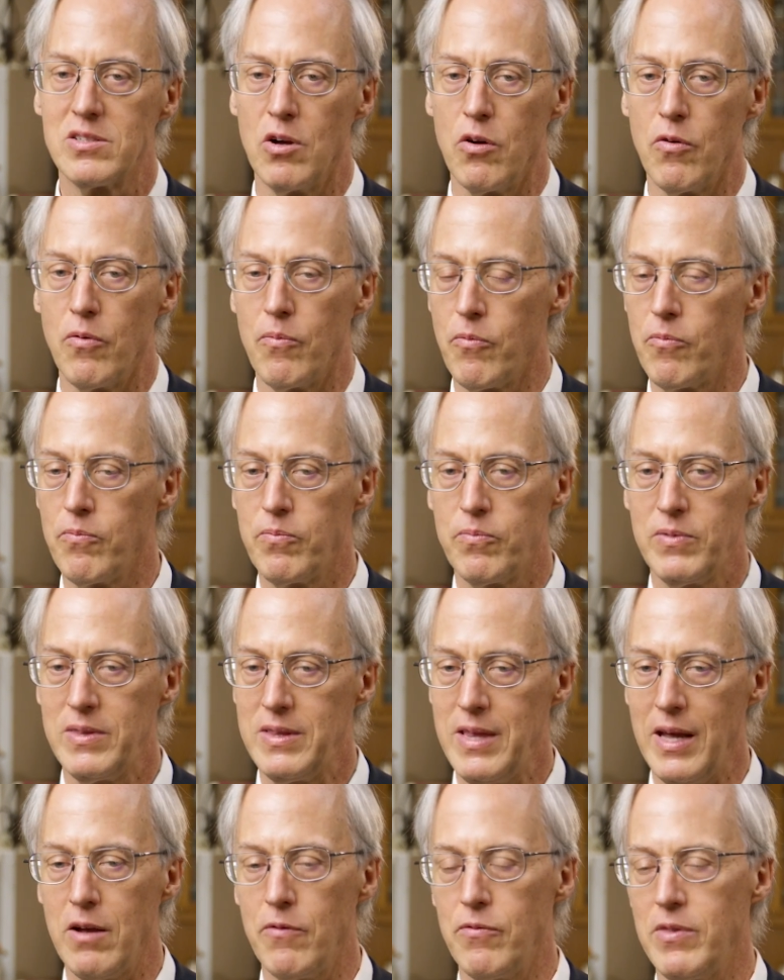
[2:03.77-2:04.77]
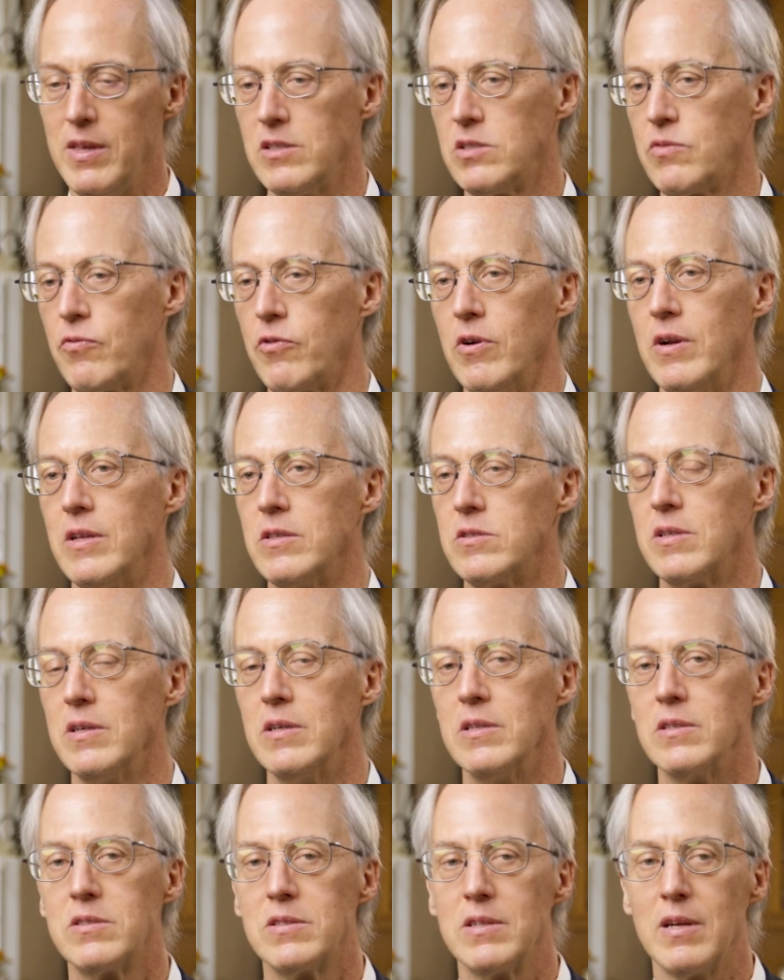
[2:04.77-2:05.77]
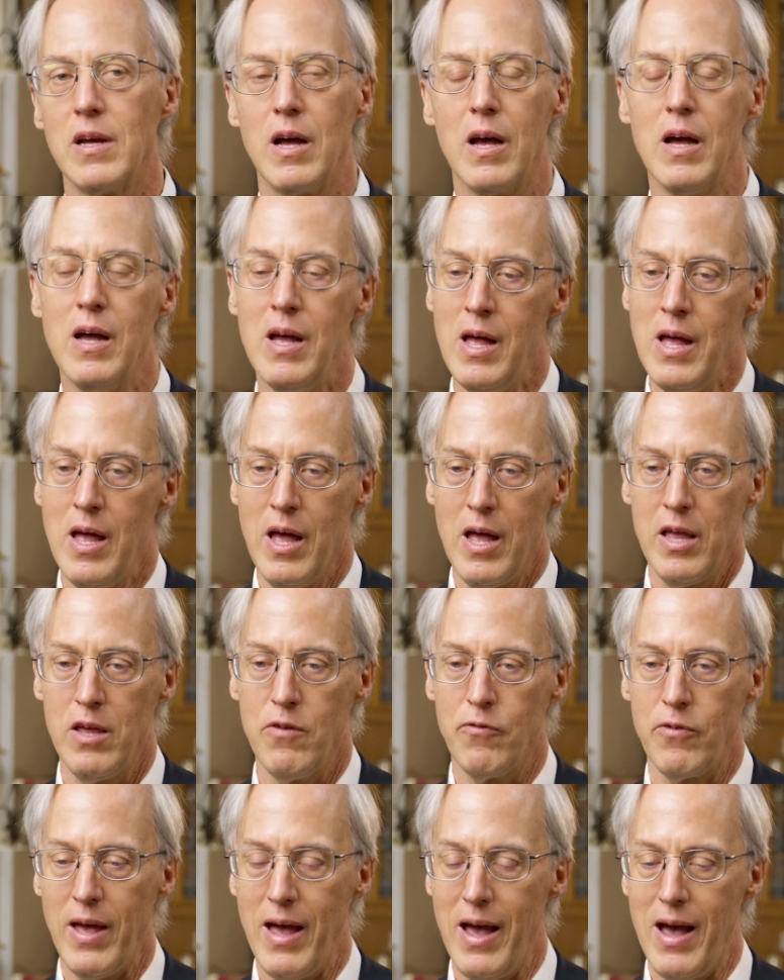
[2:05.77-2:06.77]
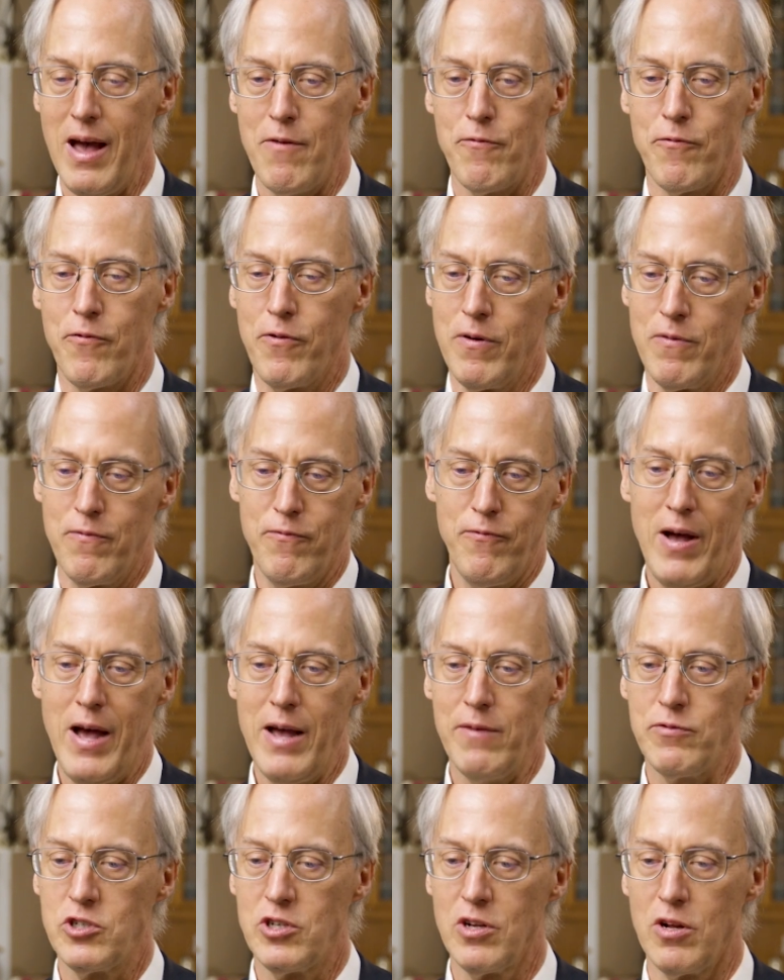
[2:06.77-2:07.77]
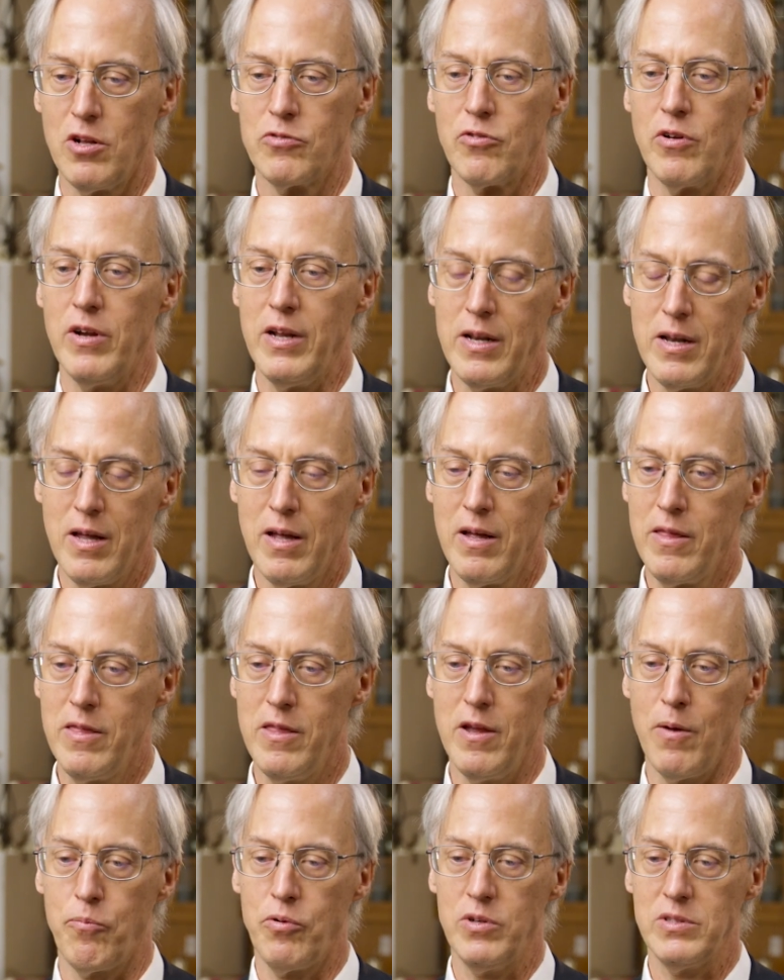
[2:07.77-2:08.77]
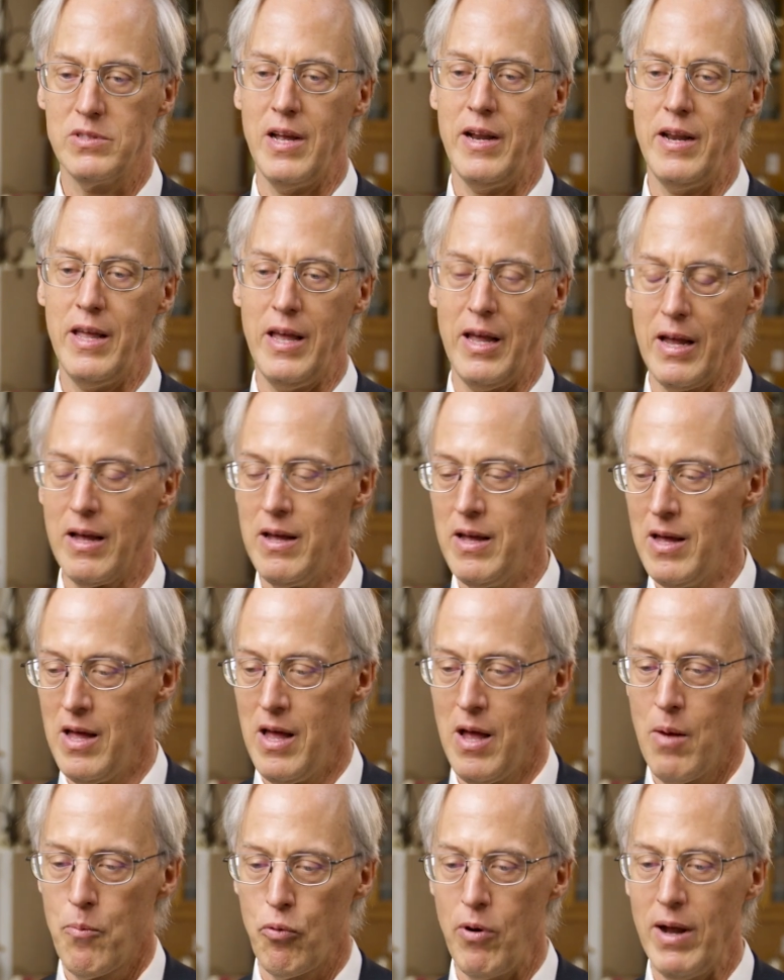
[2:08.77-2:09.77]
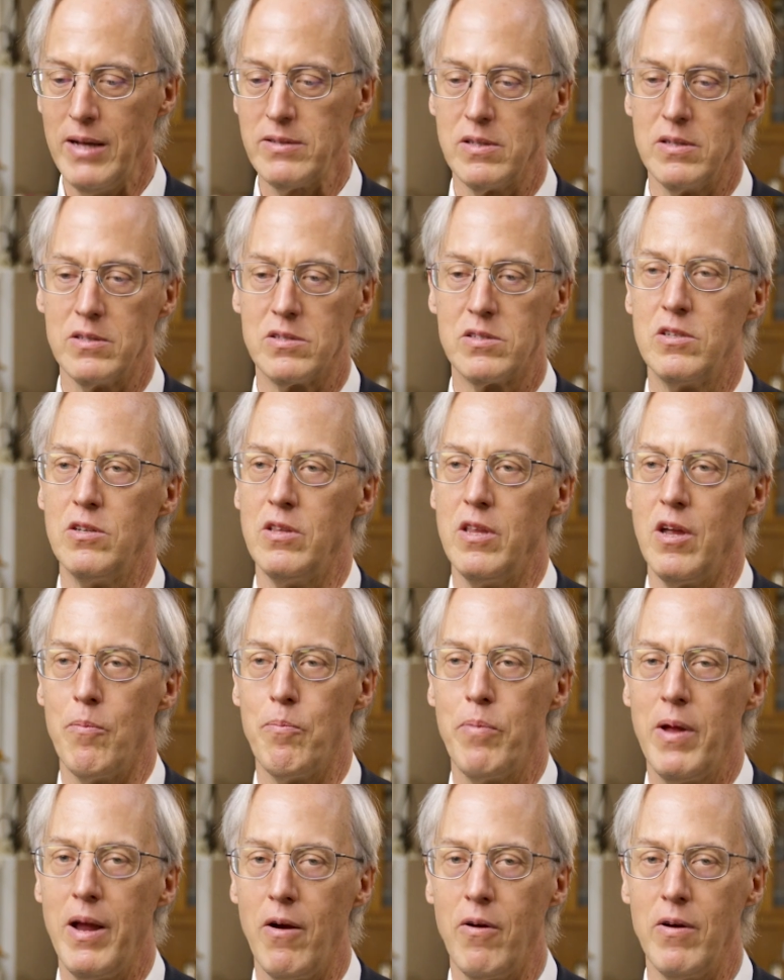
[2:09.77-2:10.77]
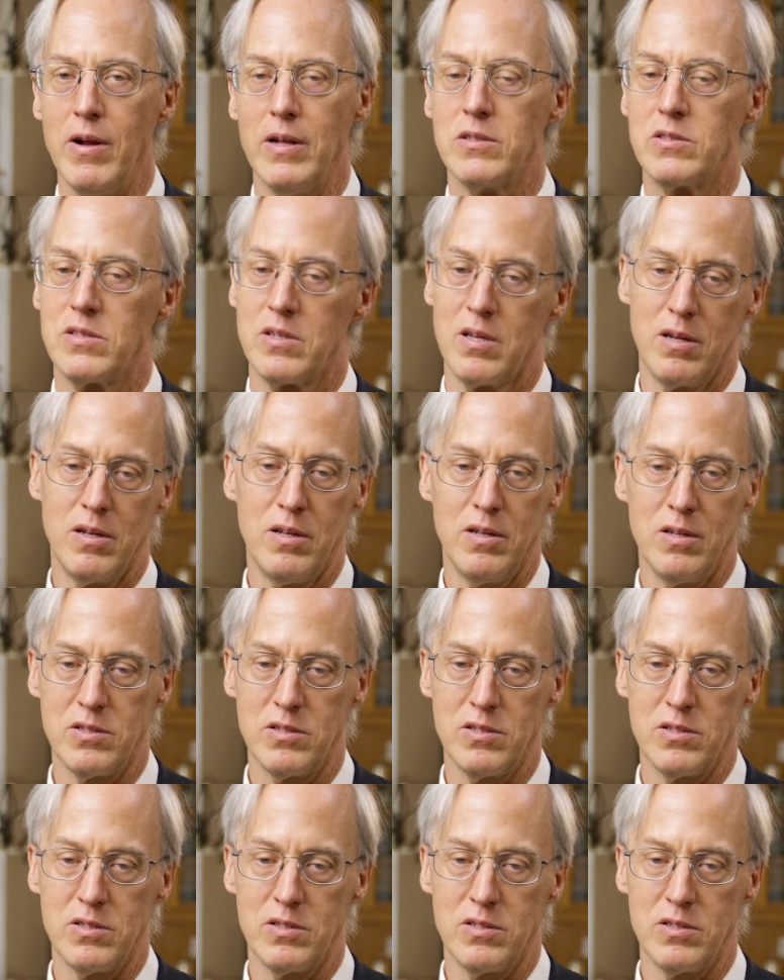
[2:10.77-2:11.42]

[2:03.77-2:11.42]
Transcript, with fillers: So think of this, for instance. Uh, you have five children, they're presenting presents to their parents.